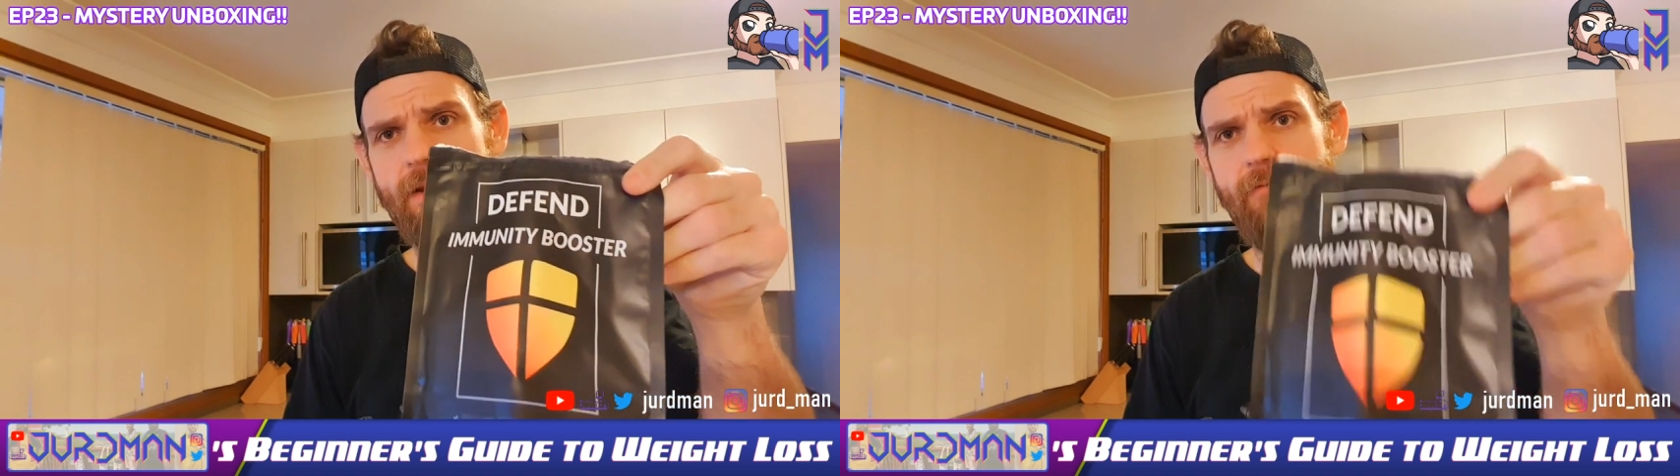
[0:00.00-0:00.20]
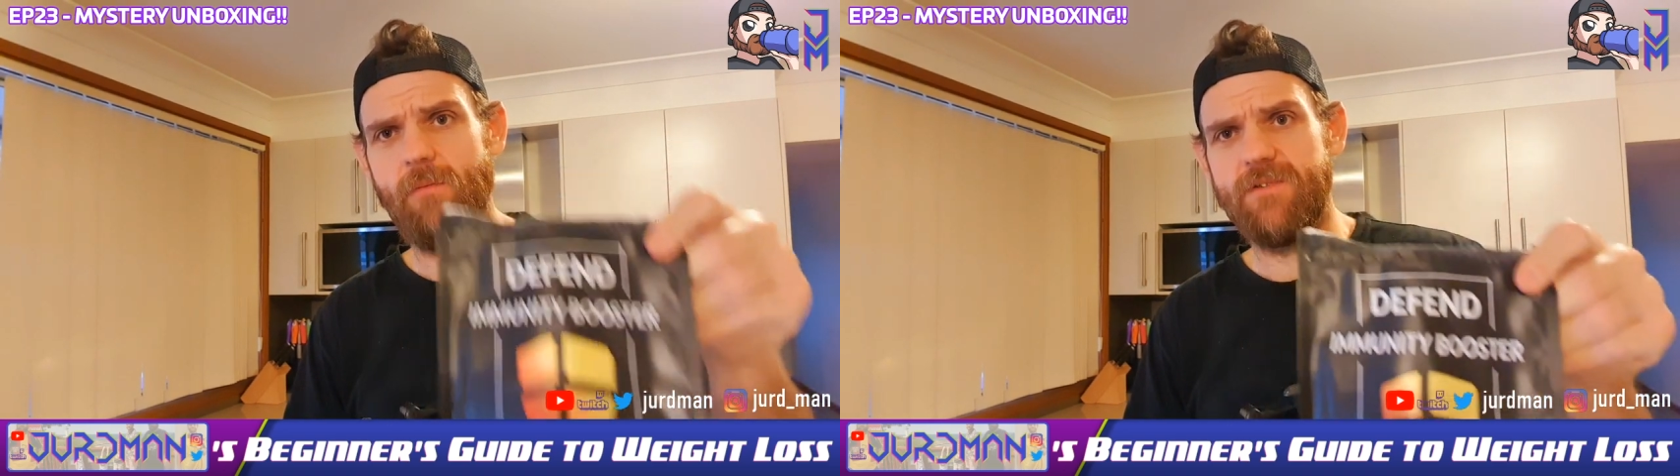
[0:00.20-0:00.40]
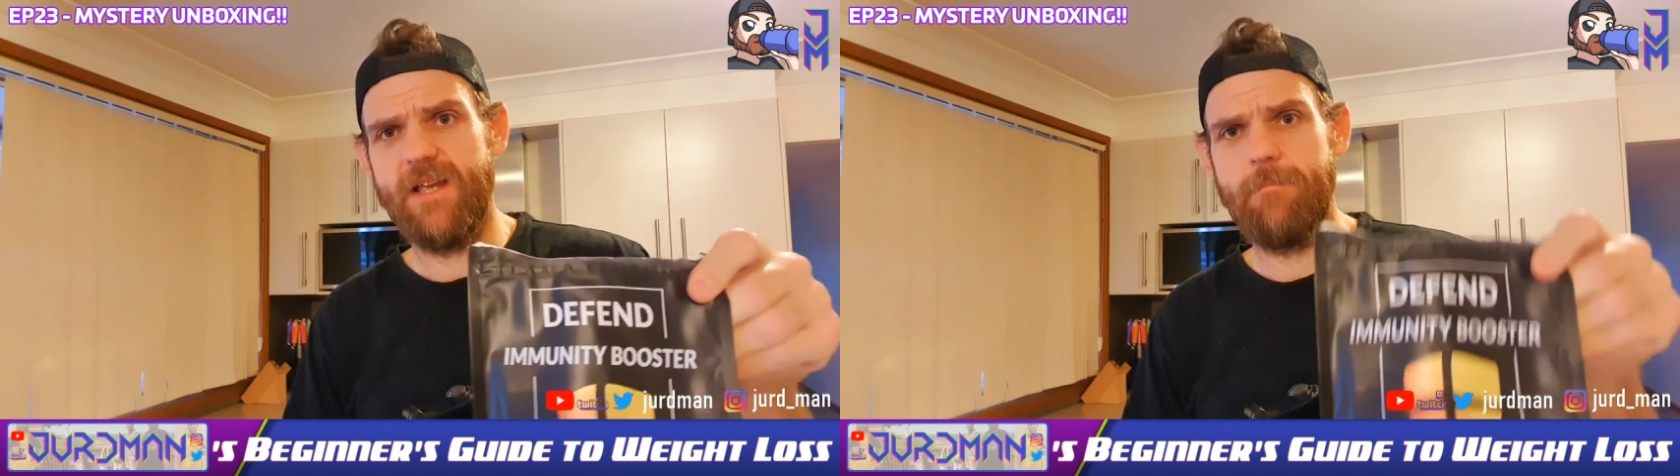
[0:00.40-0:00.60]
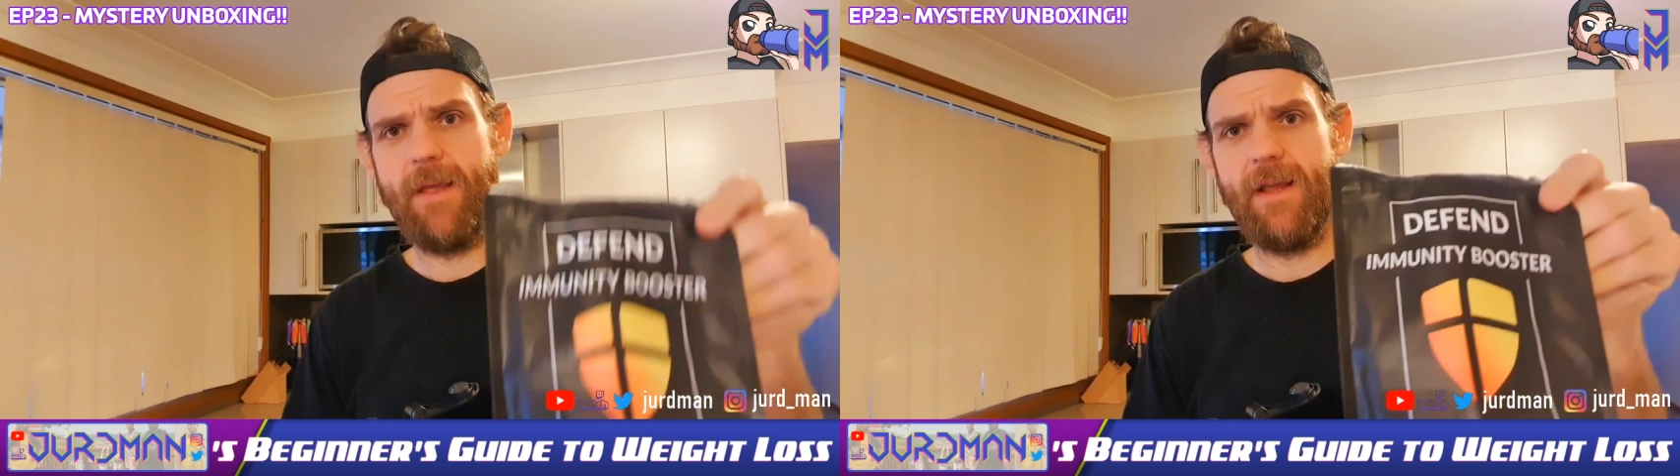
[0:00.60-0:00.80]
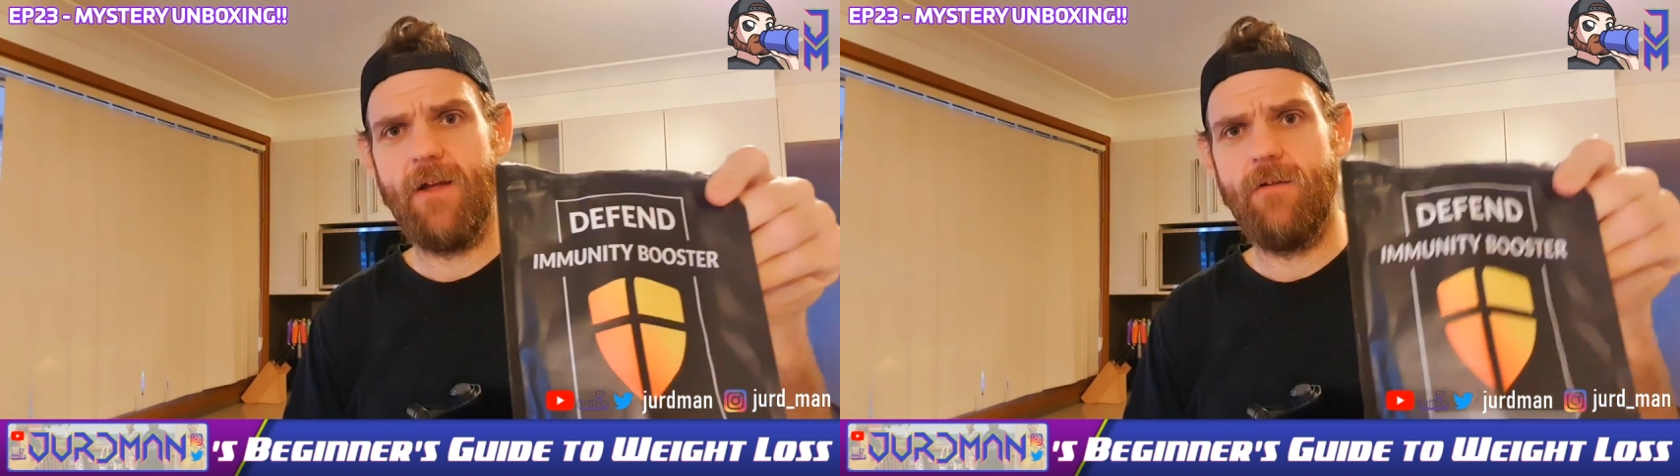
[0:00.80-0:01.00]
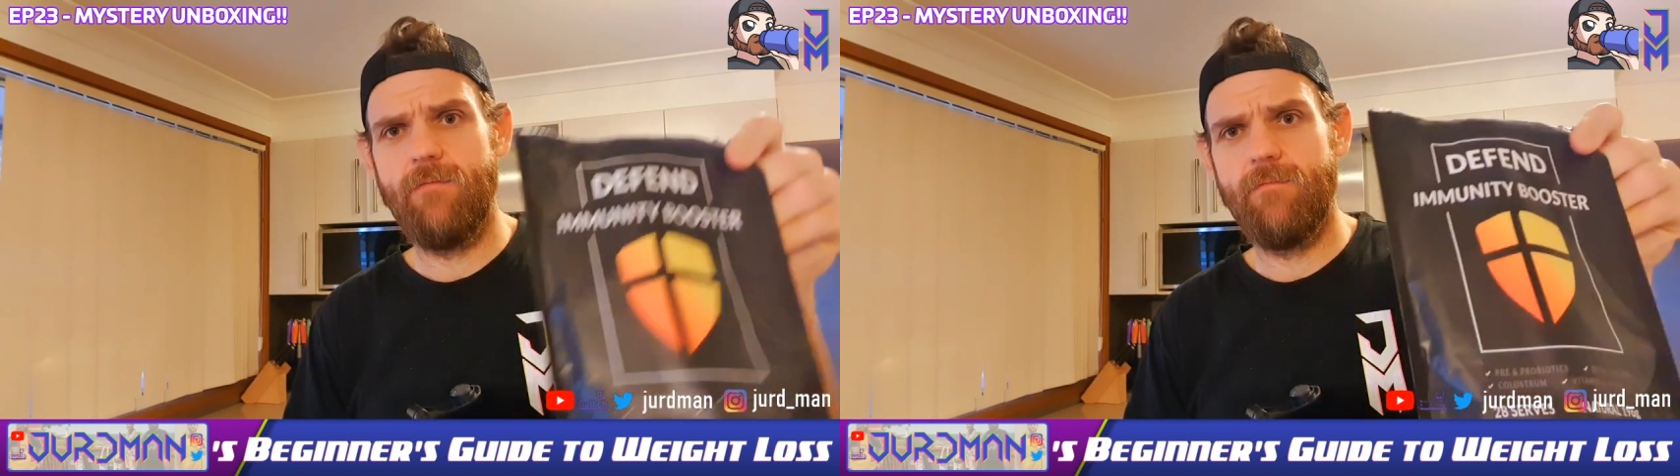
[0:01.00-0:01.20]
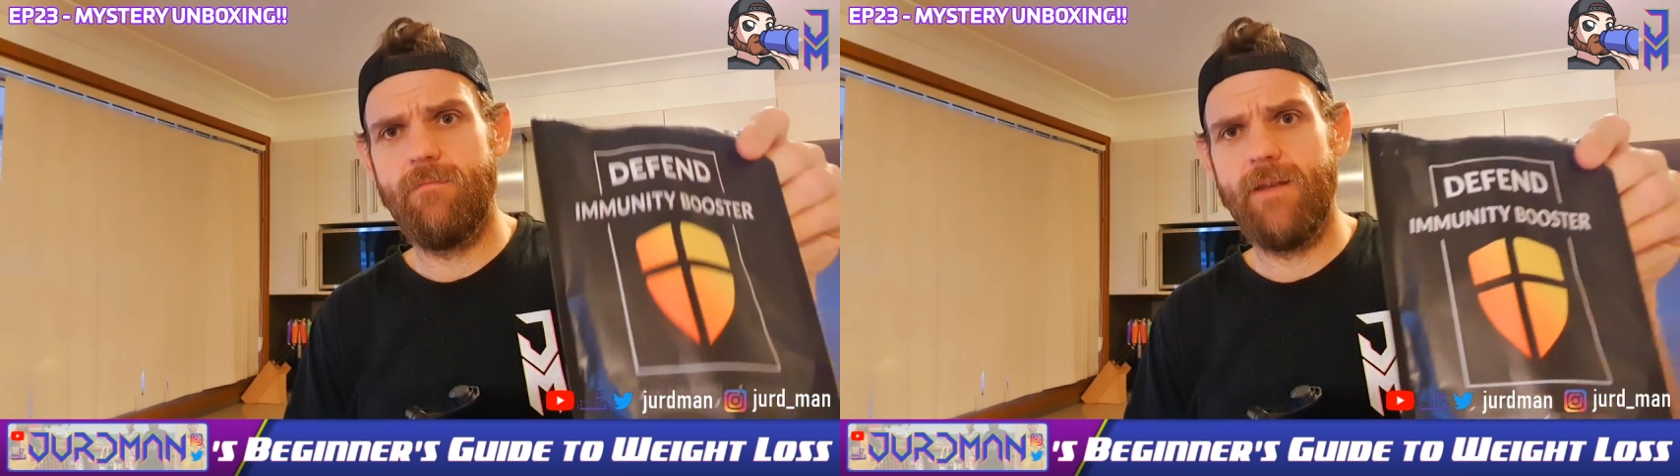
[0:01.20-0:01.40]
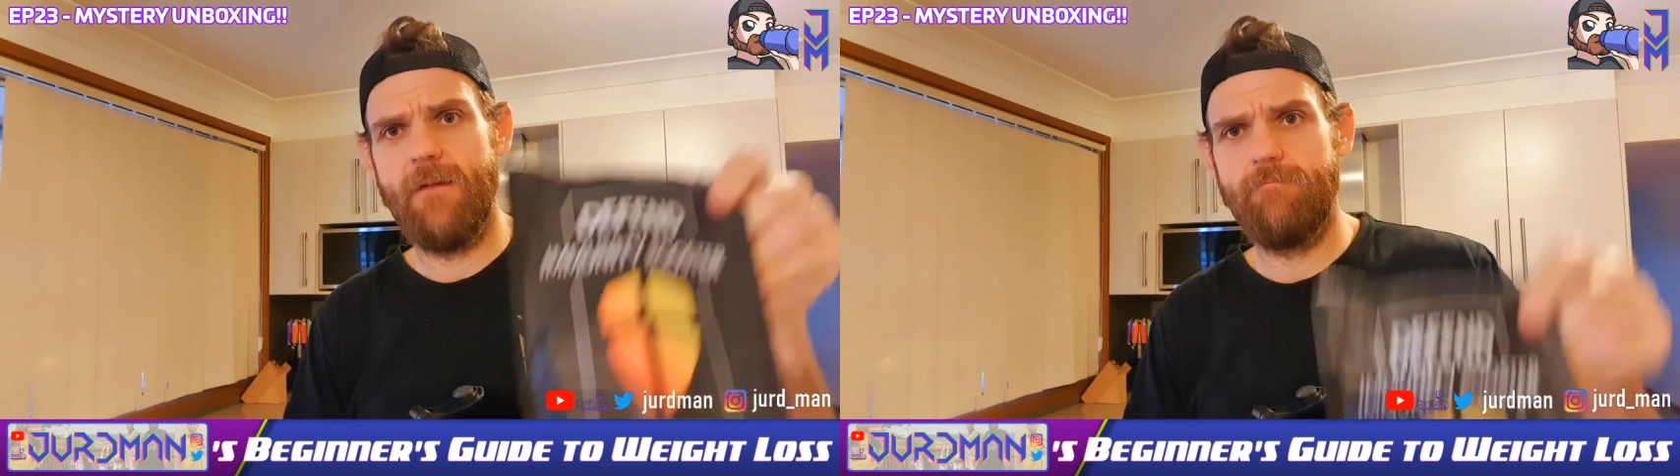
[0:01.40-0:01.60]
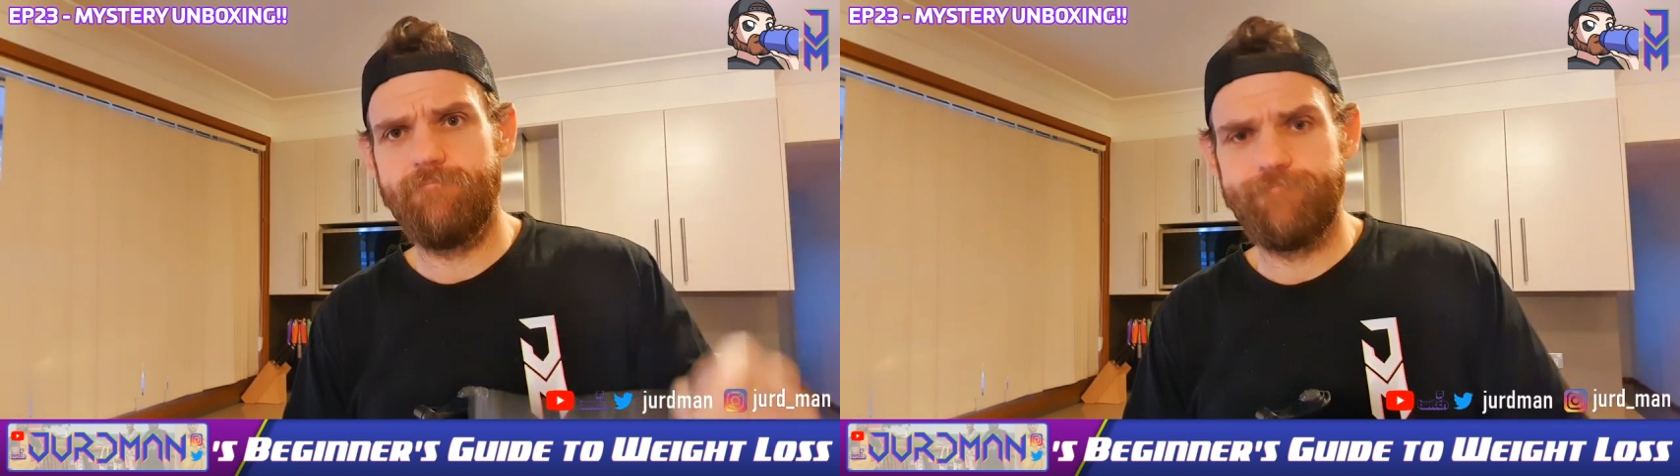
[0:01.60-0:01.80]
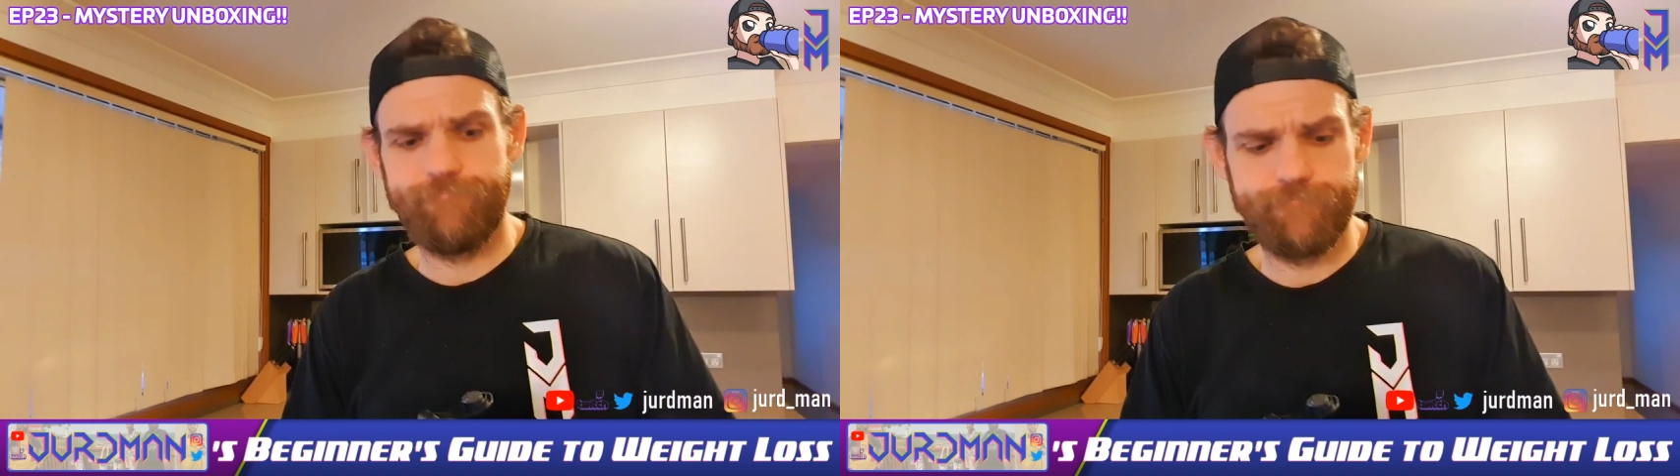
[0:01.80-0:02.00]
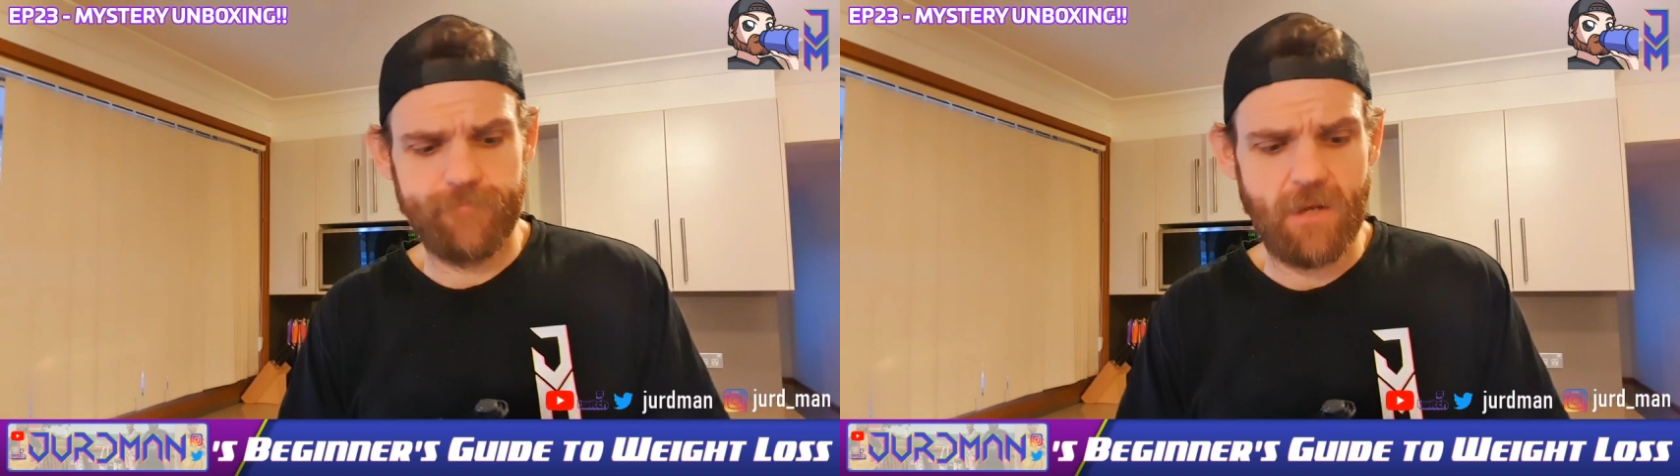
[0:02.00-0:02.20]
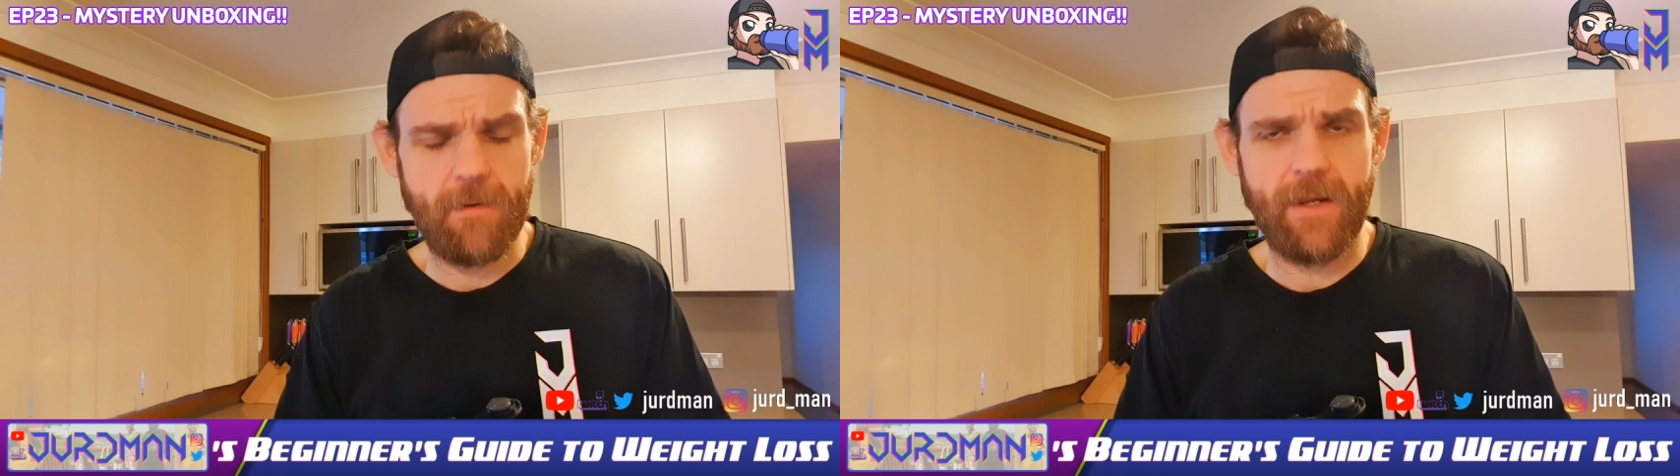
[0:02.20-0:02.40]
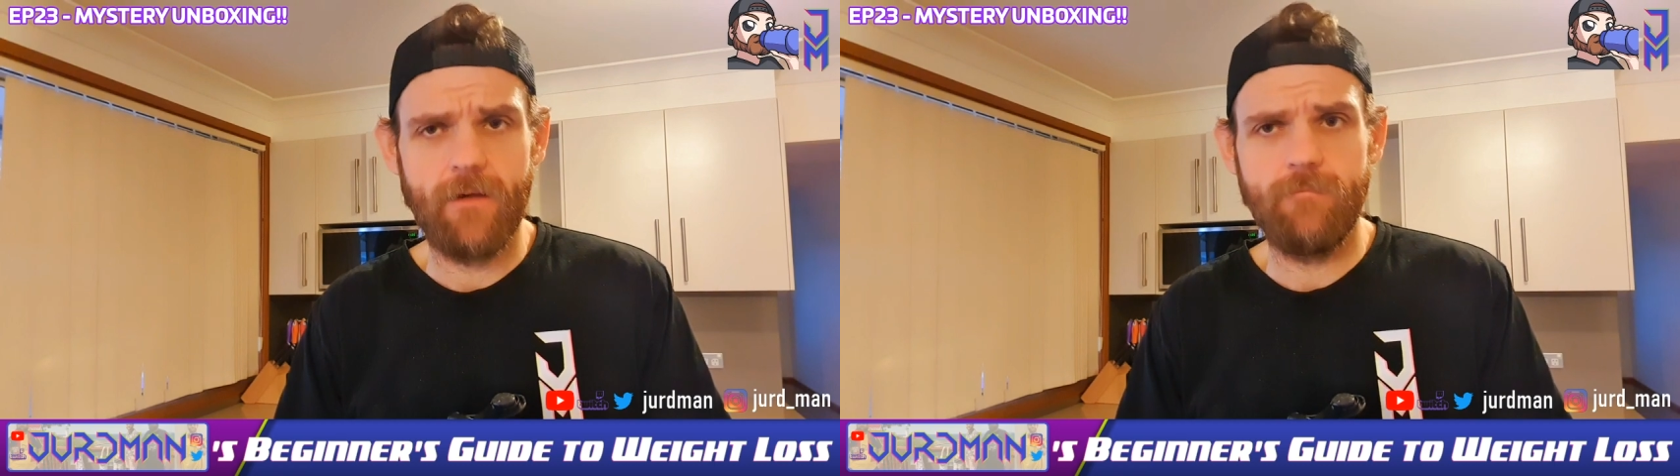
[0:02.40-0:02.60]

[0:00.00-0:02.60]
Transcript: Everyone was saying mango. No mango.